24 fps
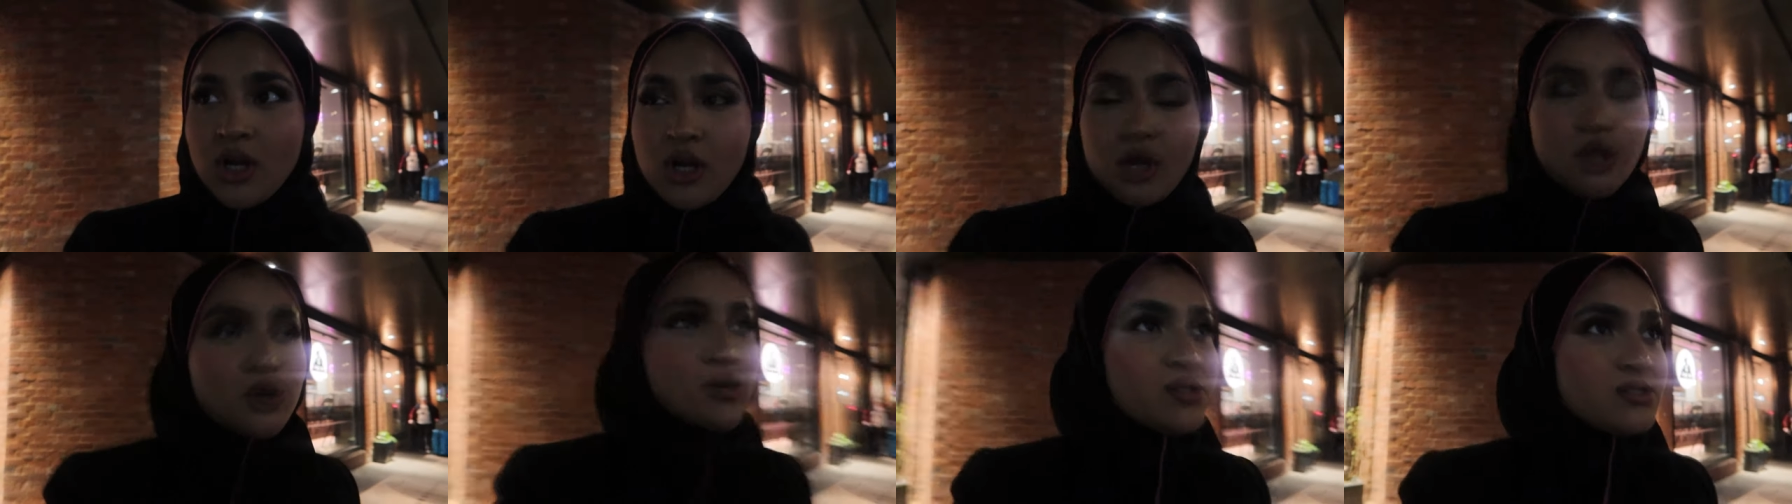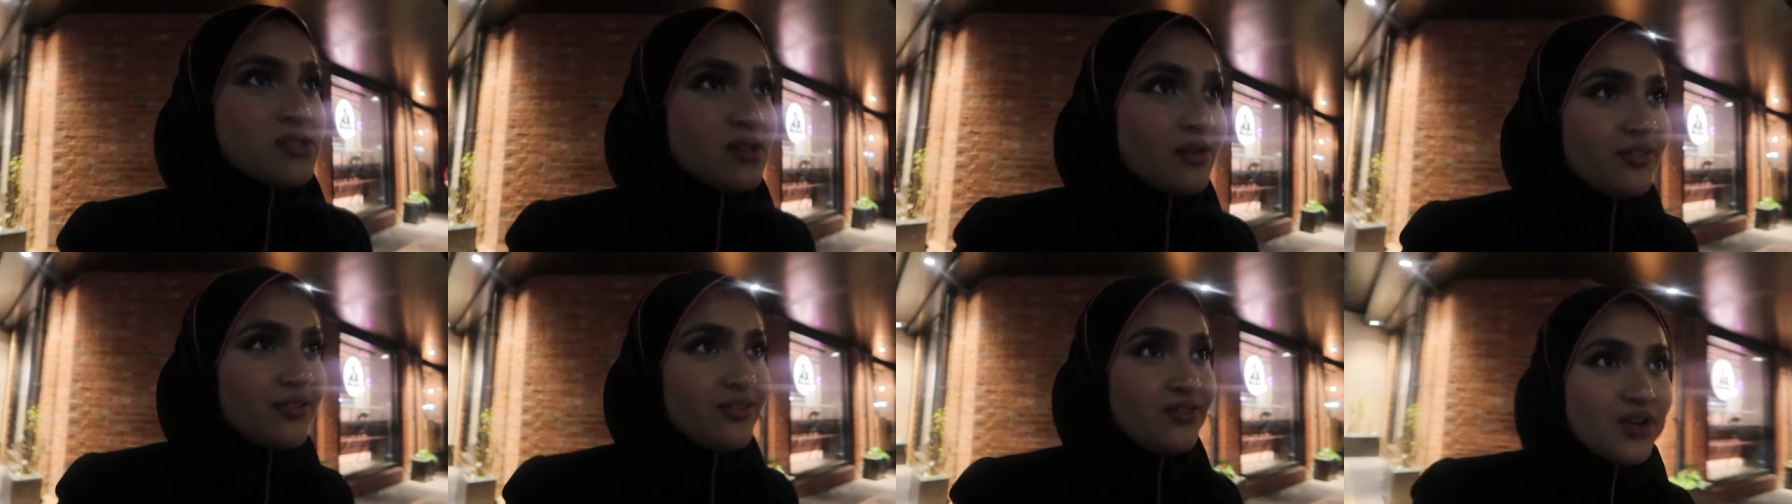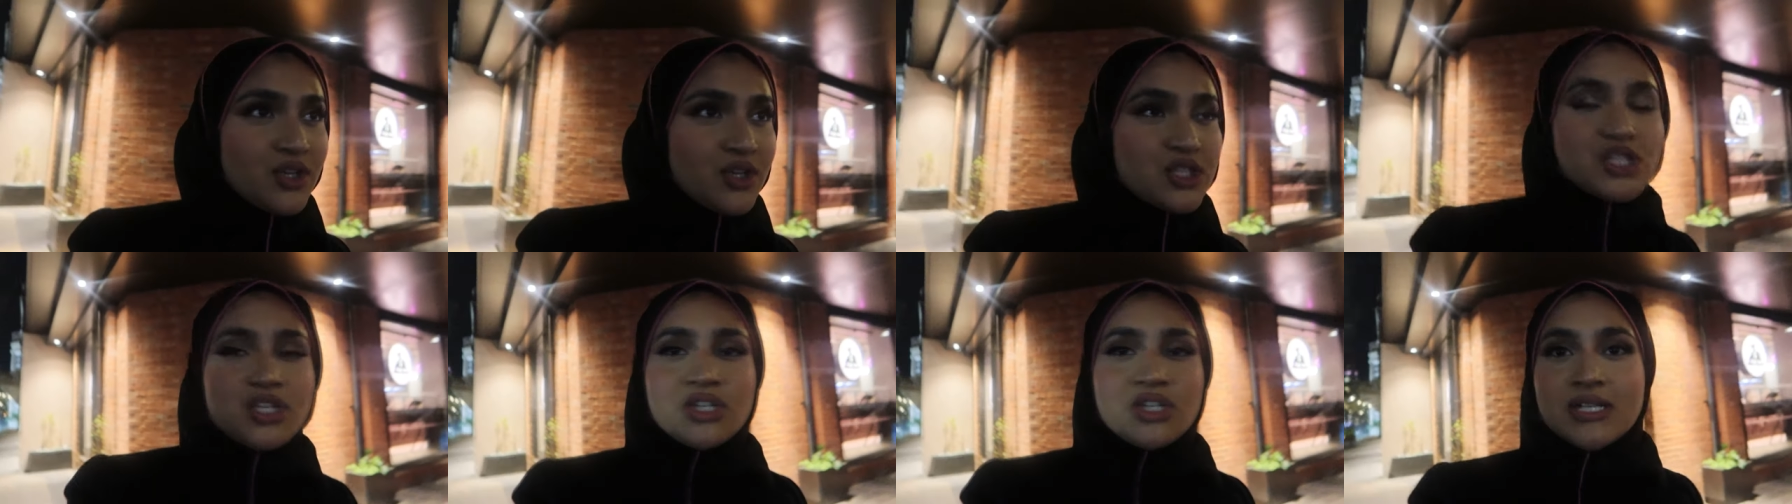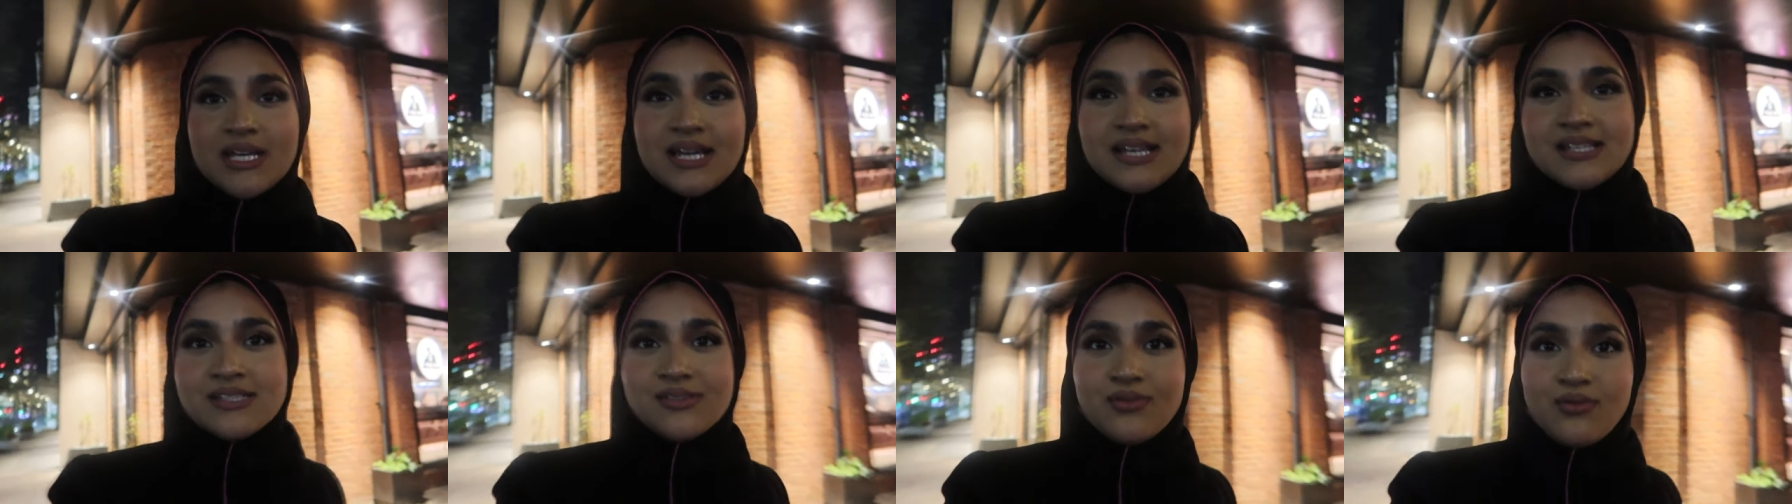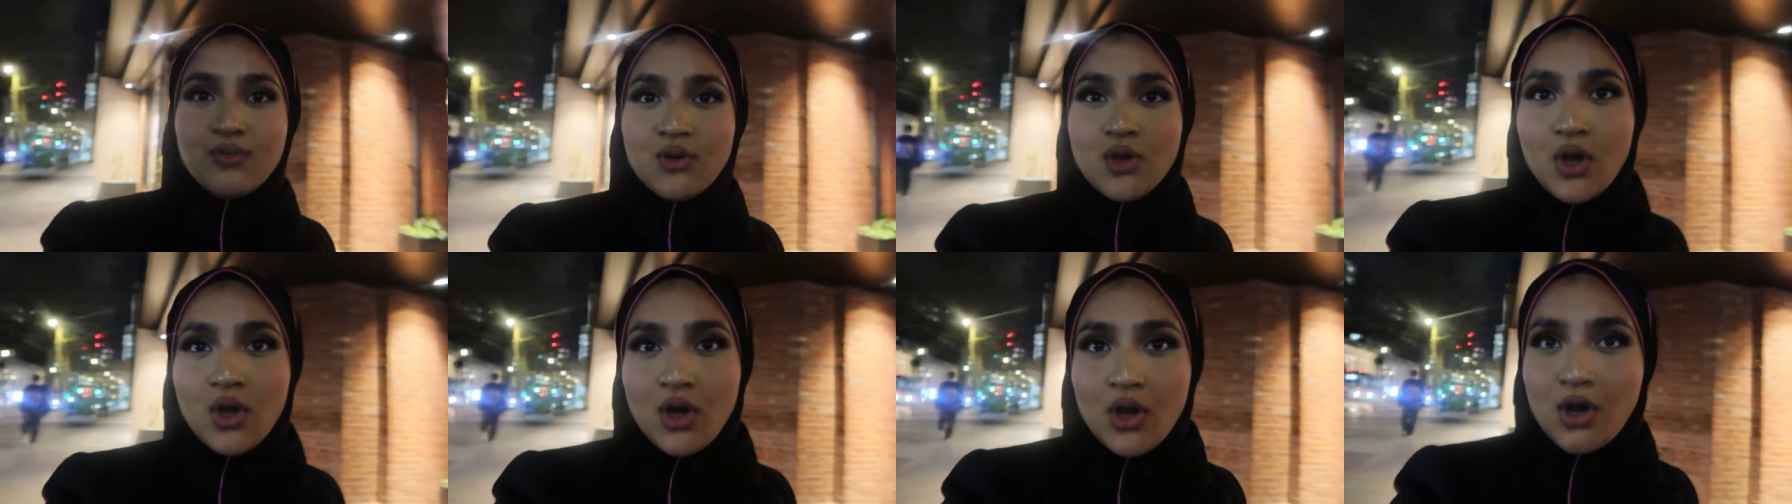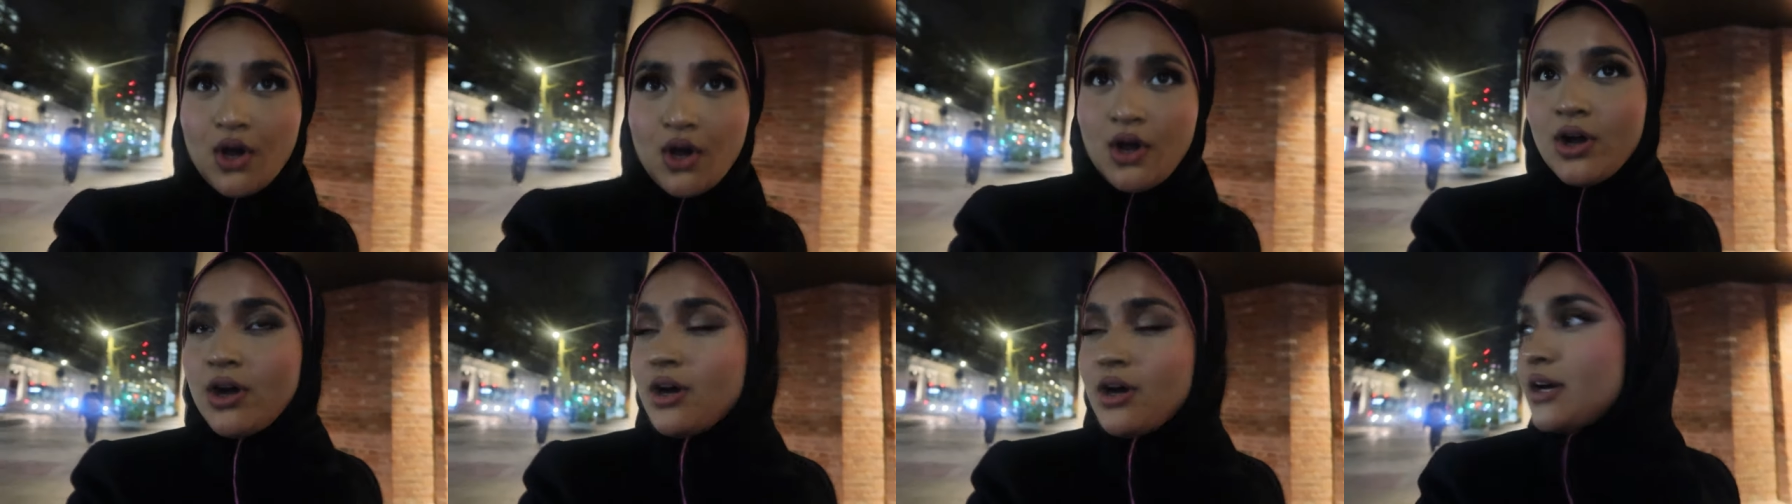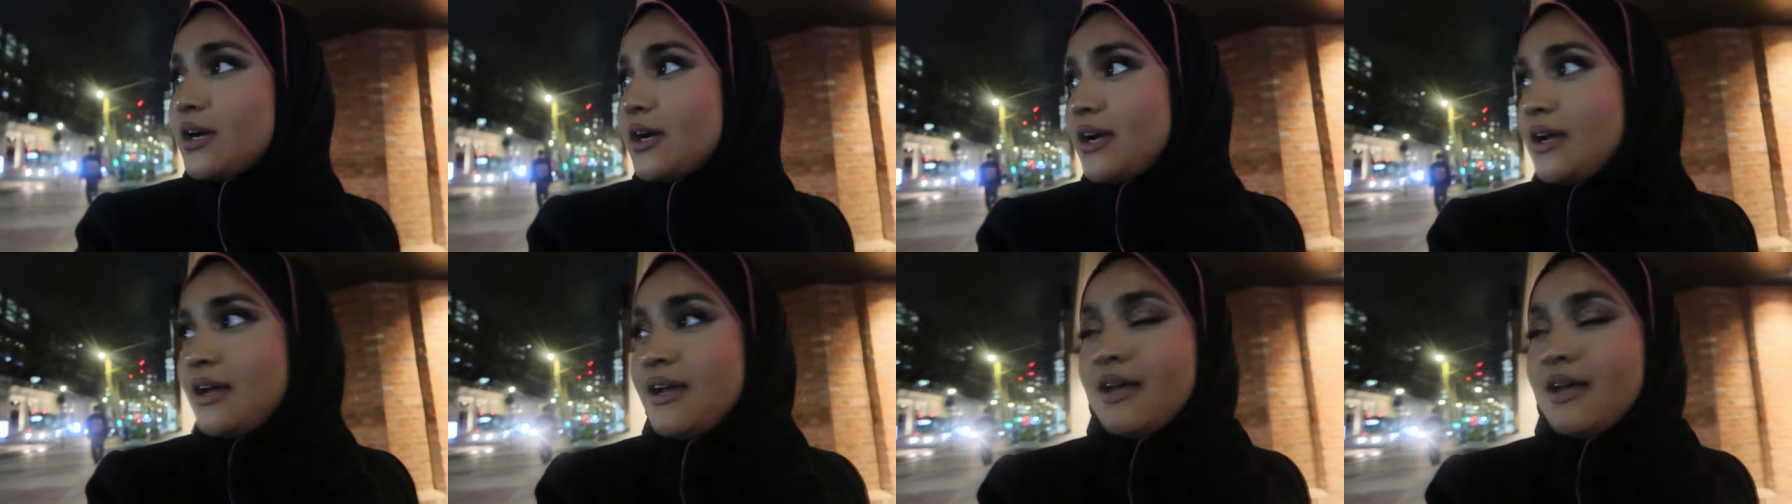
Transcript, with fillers: close off today's vlog.